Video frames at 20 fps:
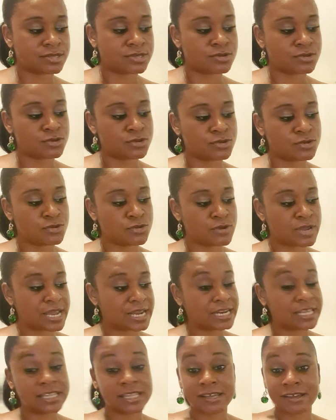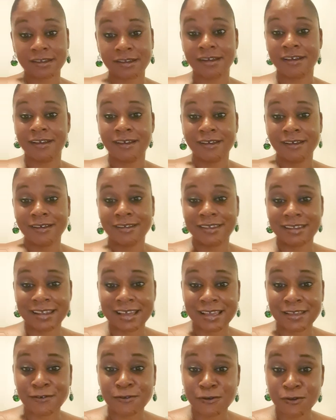to anything
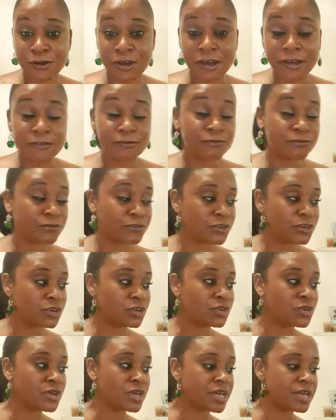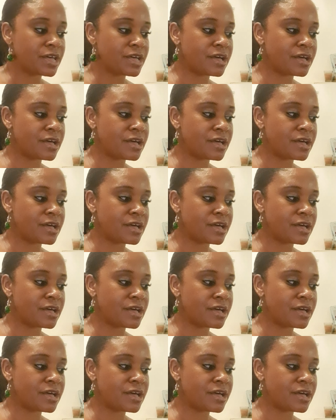that you're going through,